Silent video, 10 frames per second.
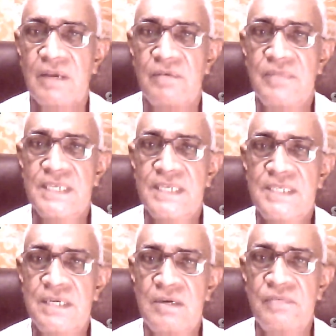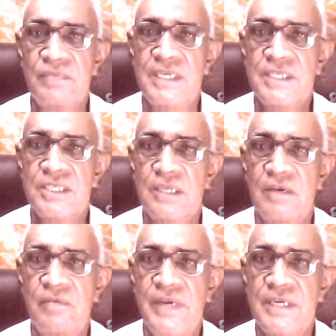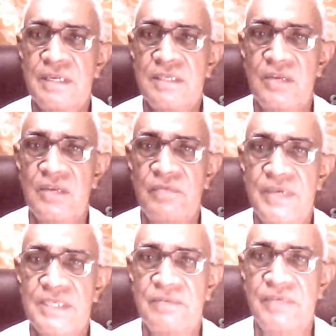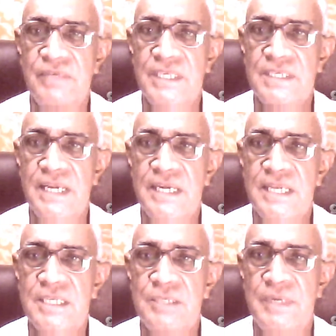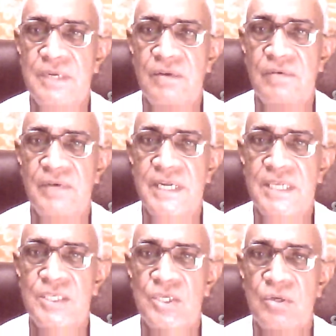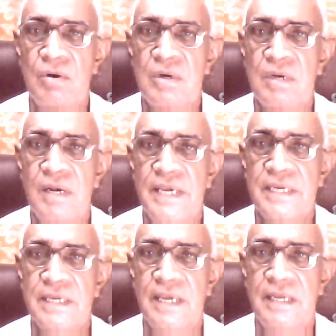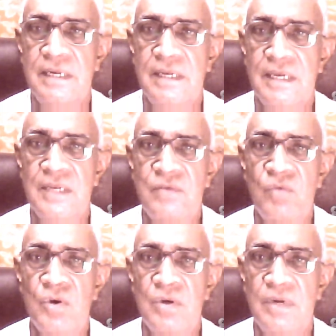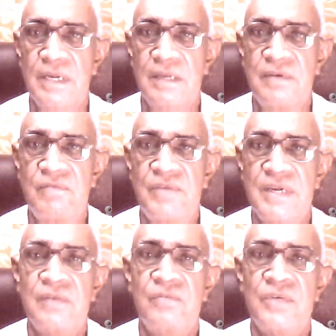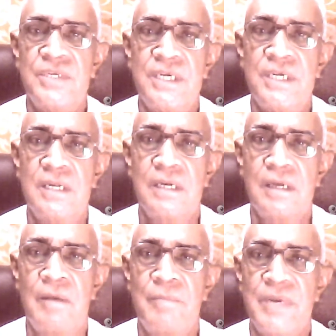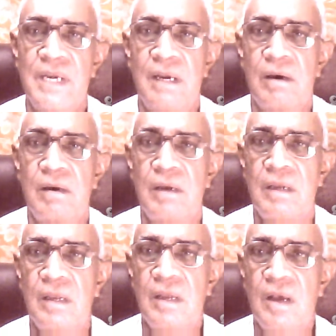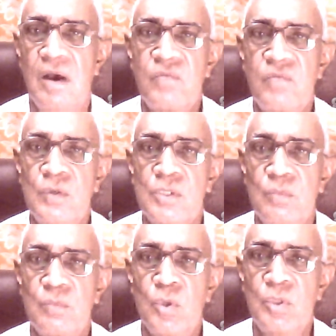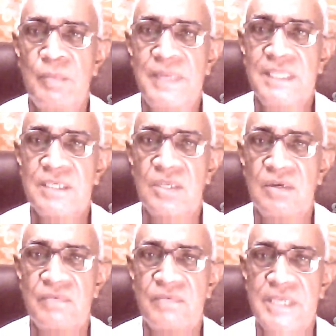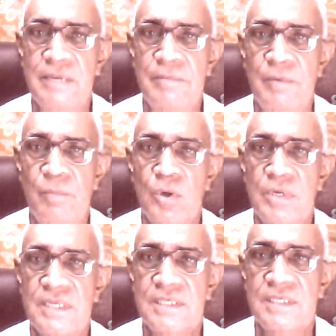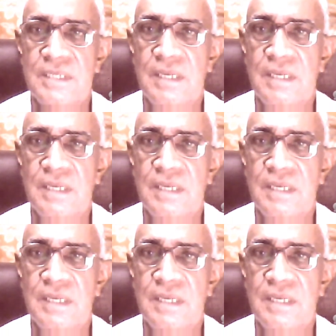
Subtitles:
With the center of its fetal surface with its attachment of attached cord like an inverted umbrella. Of course, both methods are of same importance.